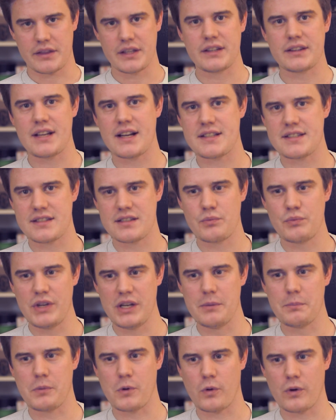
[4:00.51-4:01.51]
I think that's
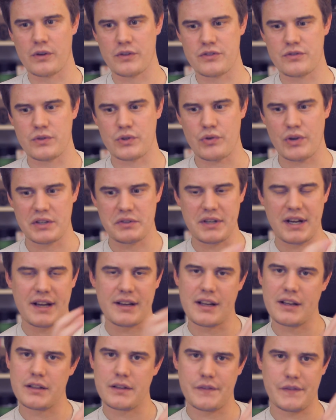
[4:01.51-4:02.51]
really important to try to
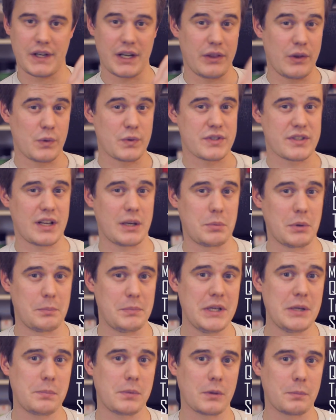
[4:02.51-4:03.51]
identify those type
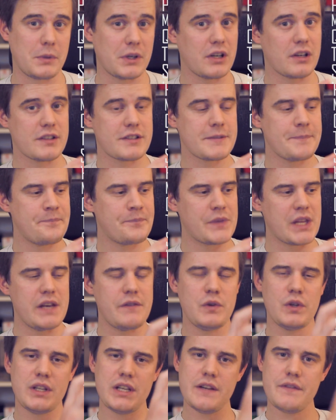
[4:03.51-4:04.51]
of people, because
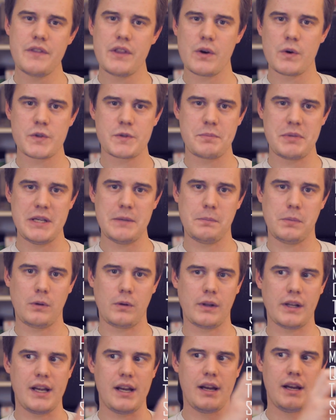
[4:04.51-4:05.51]
if you give those
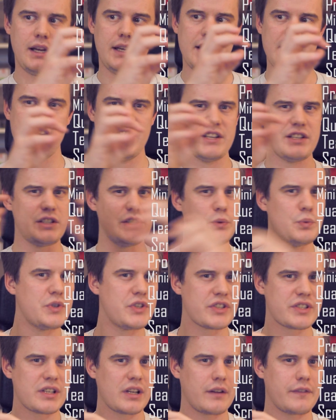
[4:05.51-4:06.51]
people a
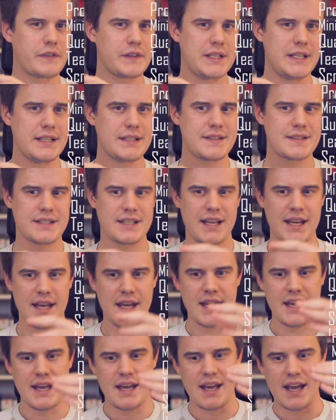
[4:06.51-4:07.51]
do-it-yourself kit
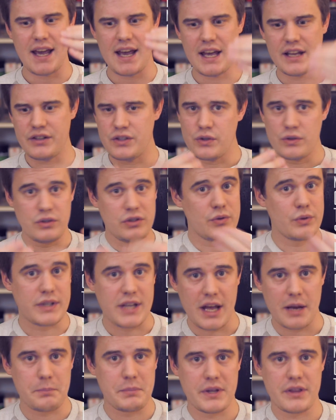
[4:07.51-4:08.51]
and you
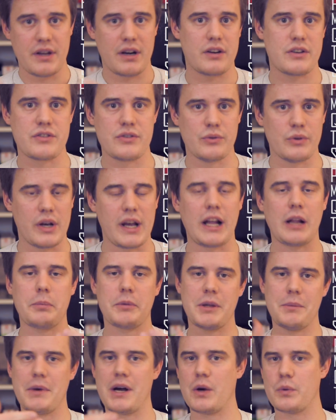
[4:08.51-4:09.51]
can be there to
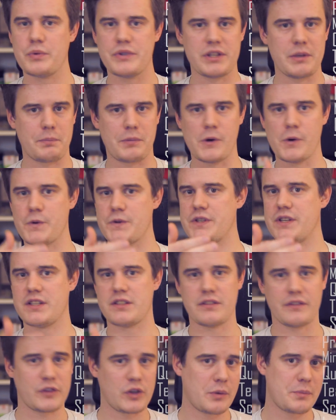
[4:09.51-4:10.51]
help them out with the
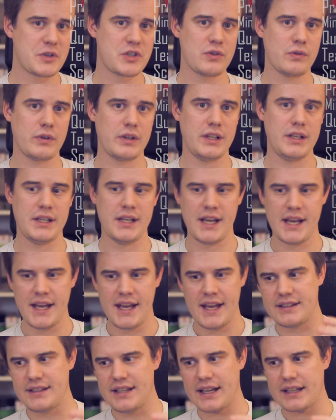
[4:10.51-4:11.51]
process of troubleshooting,
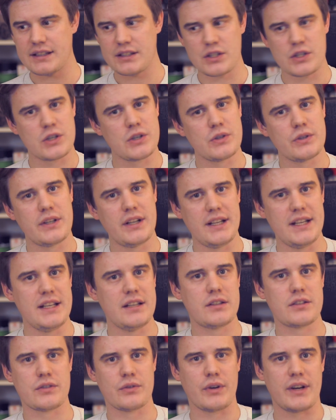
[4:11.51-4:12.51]
that could
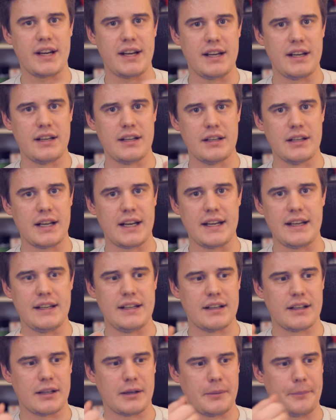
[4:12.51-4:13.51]
lead to
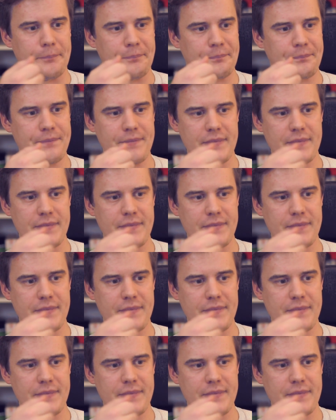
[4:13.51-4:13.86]
a